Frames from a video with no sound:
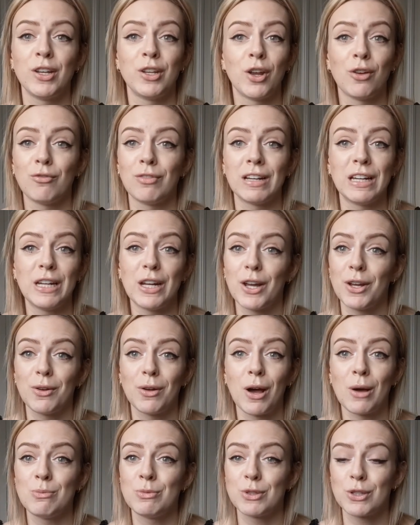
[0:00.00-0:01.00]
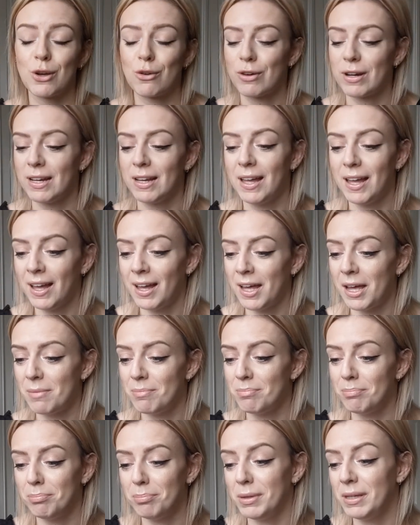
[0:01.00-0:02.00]
don't really know, I'm sorry,
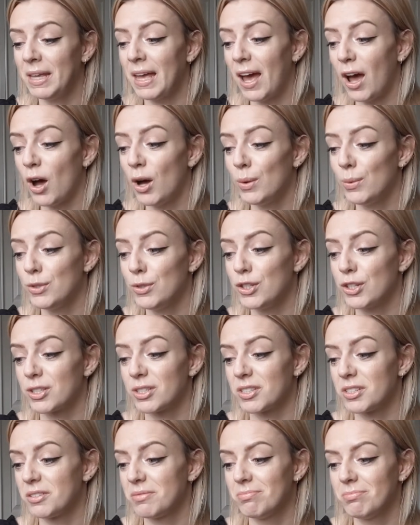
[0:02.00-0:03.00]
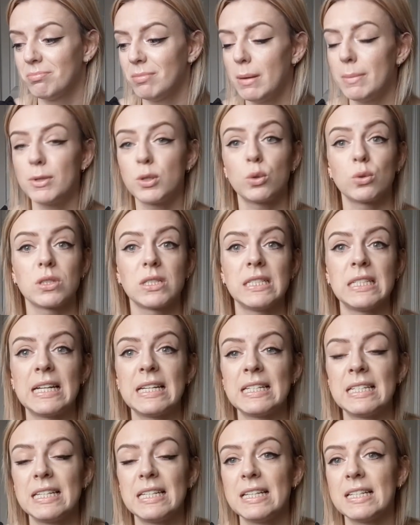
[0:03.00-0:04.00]
but yeah, I would just maybe talk to your
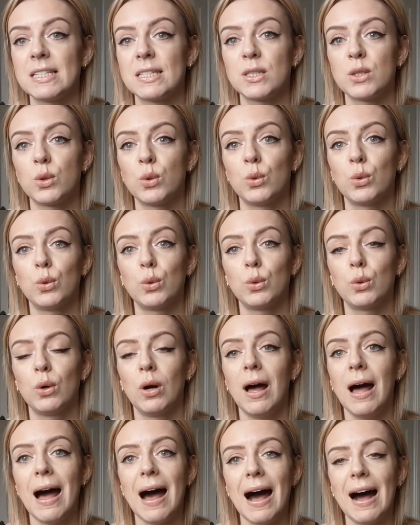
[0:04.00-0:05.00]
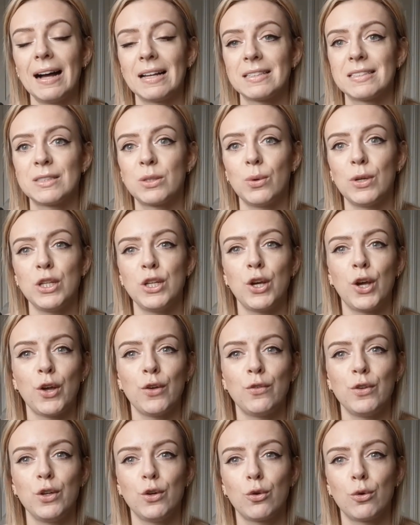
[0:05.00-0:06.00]
dentist or ask when you go
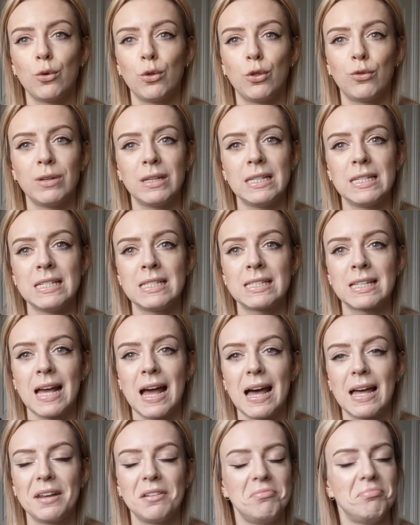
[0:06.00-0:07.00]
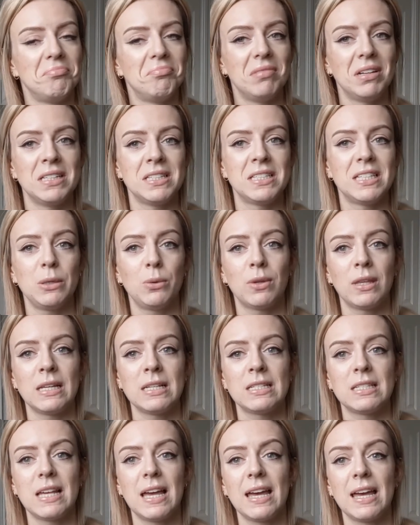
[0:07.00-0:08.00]
for your 3D scan and see what they
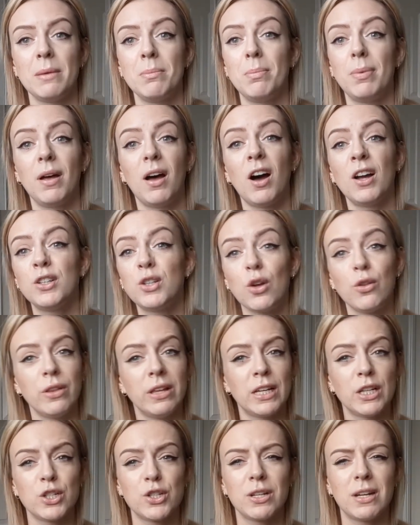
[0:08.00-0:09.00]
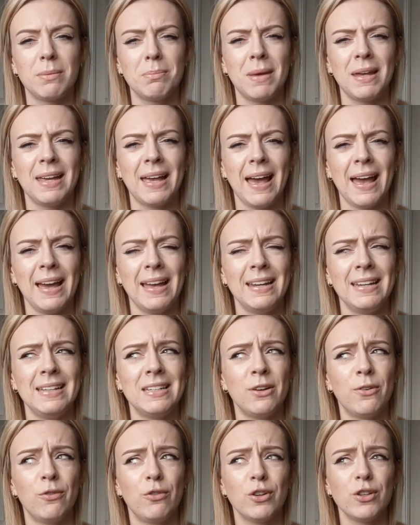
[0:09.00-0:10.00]
say, but I don't think it should make any
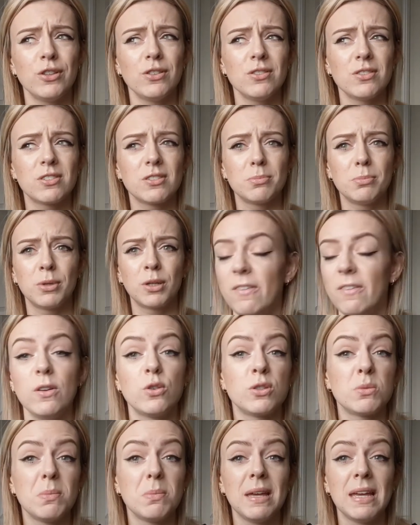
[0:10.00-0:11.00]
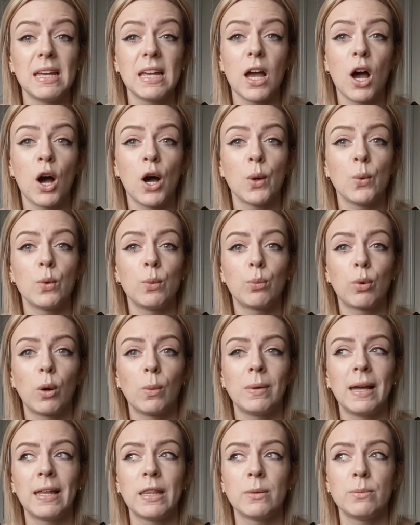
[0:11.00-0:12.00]
difference. If it was me, I would
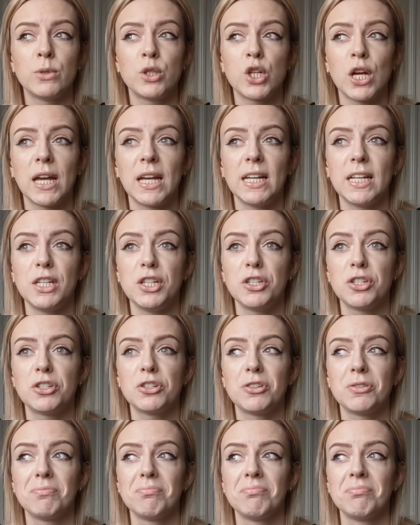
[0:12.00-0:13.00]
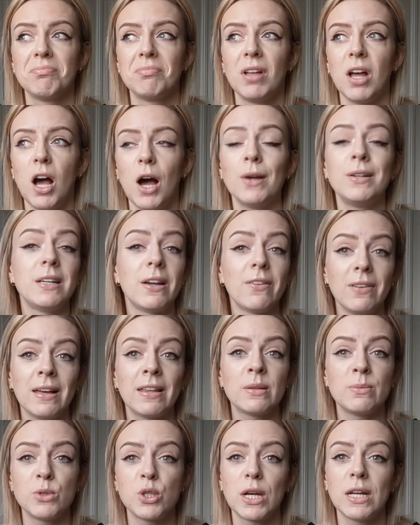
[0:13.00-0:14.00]
probably get them changed. I'd definitely
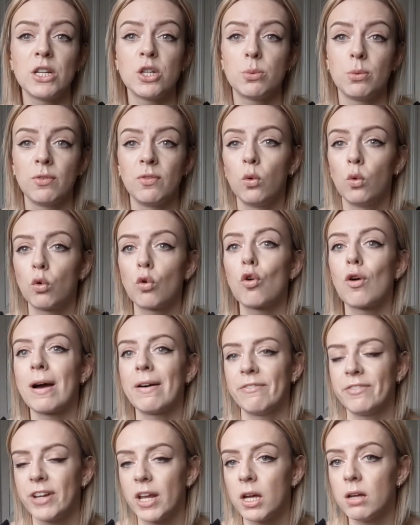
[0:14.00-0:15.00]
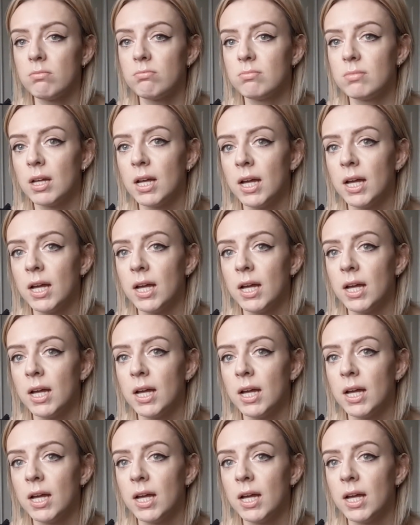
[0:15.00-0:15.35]
get them changed before or after,